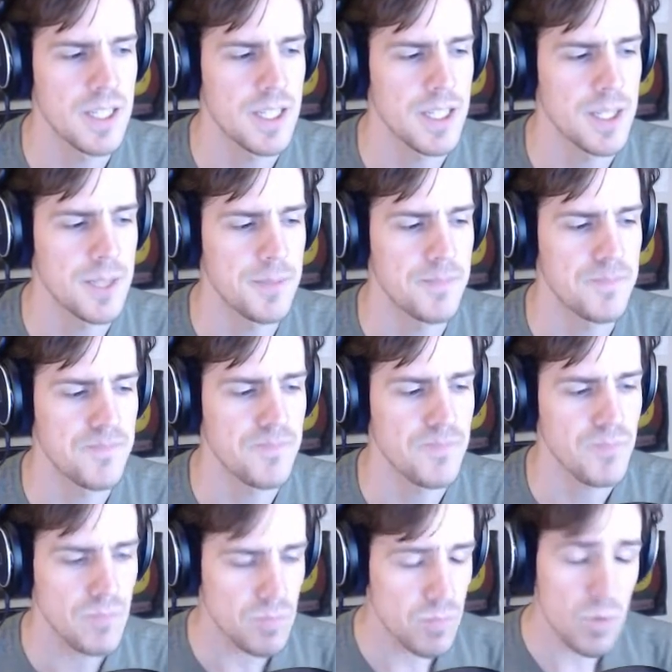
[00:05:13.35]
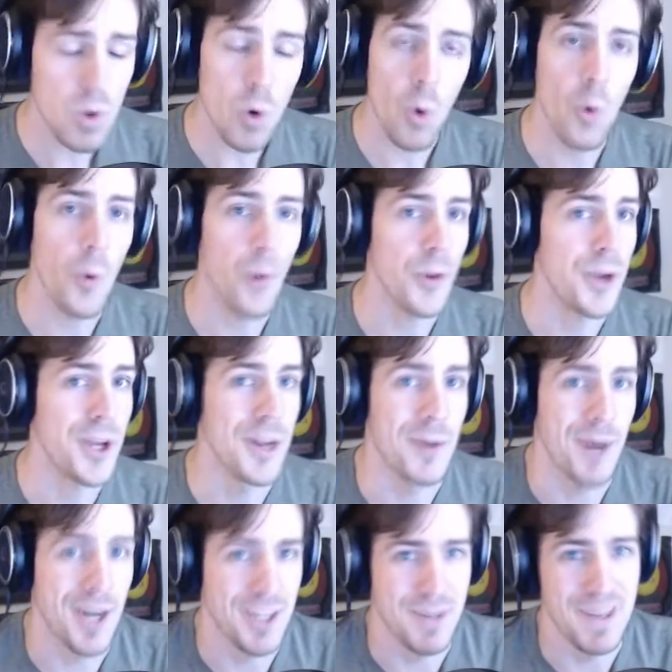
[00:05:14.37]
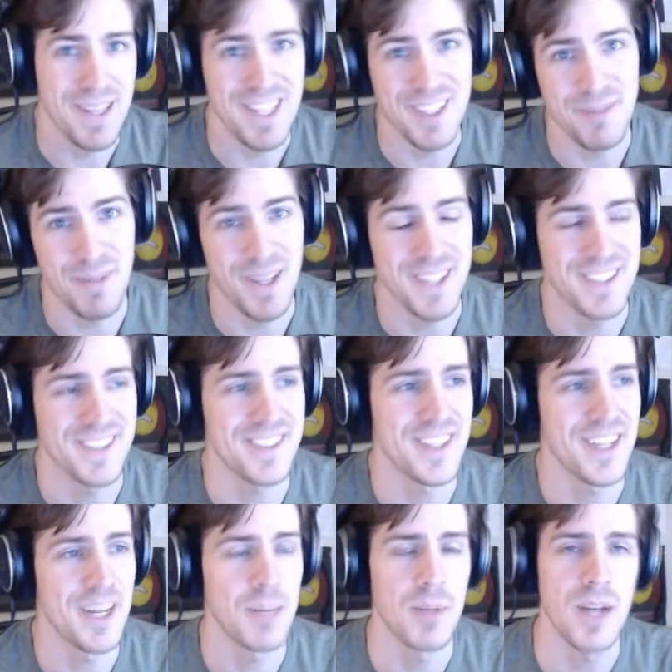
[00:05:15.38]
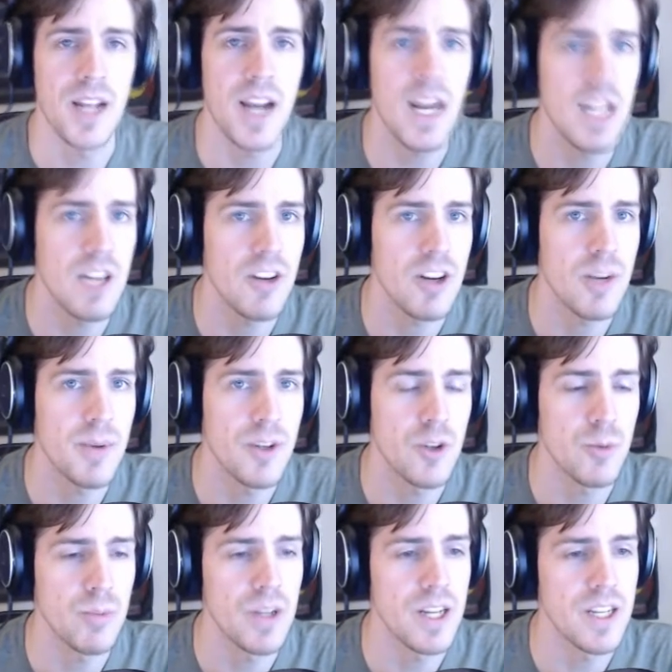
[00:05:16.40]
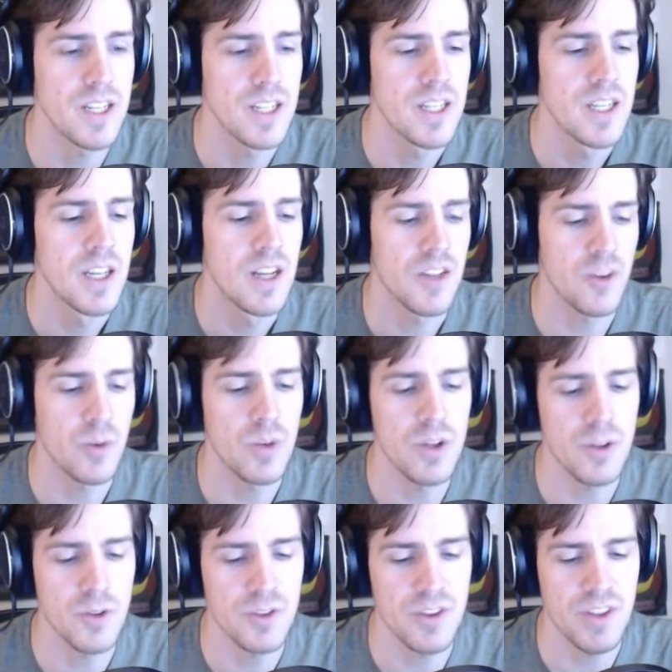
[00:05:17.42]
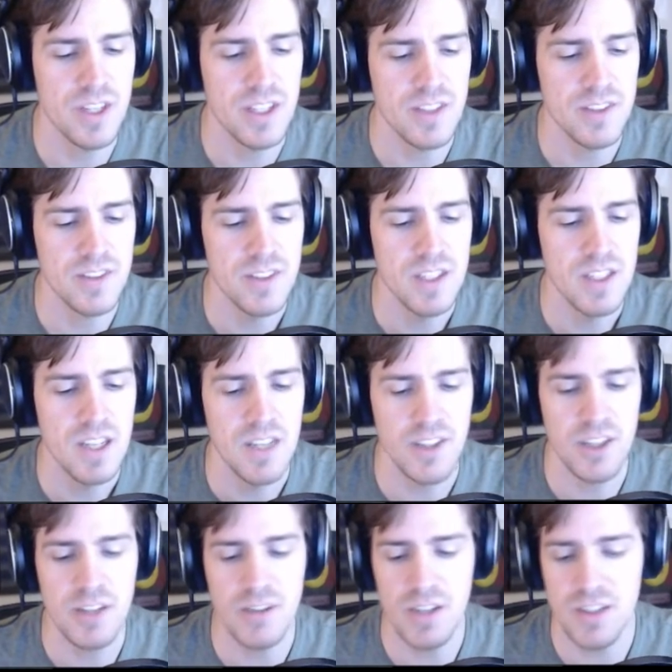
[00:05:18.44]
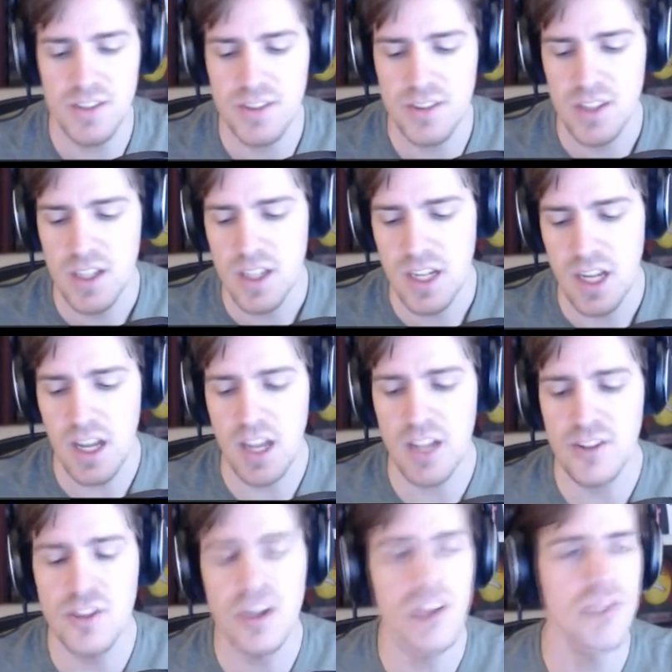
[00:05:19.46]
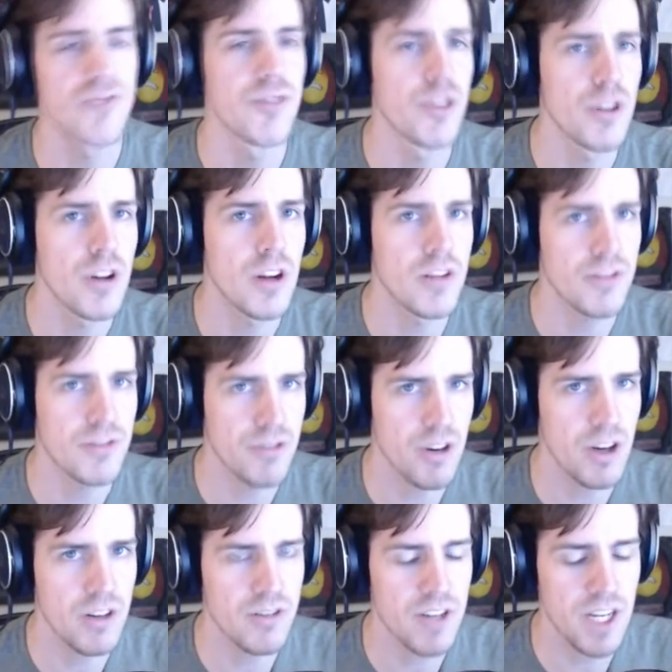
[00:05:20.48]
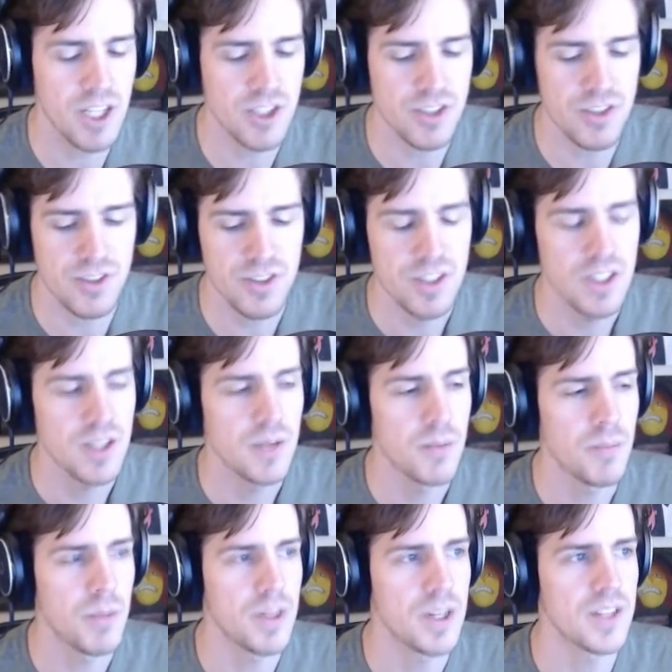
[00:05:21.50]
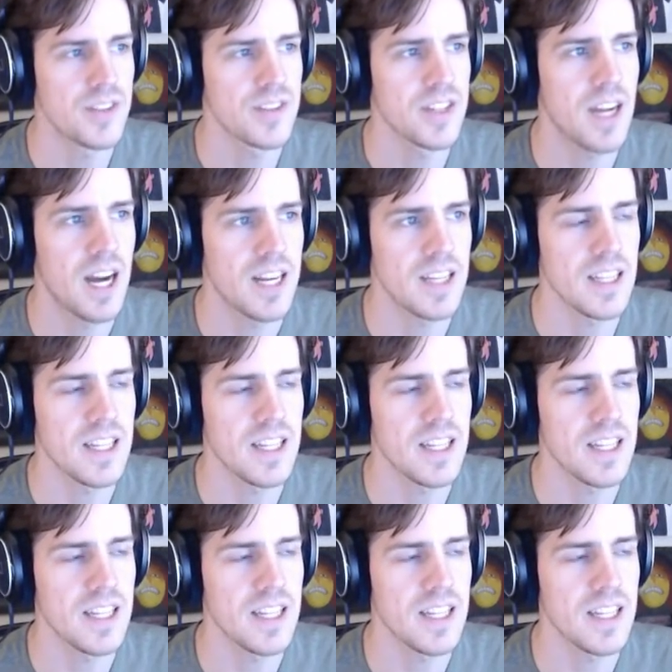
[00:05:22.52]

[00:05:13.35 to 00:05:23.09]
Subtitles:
Or you can watch my Let's Play instead, but I highly recommend you playing it, because it's one of those things. It's like it's not full on Frog Fractions, but it's kind of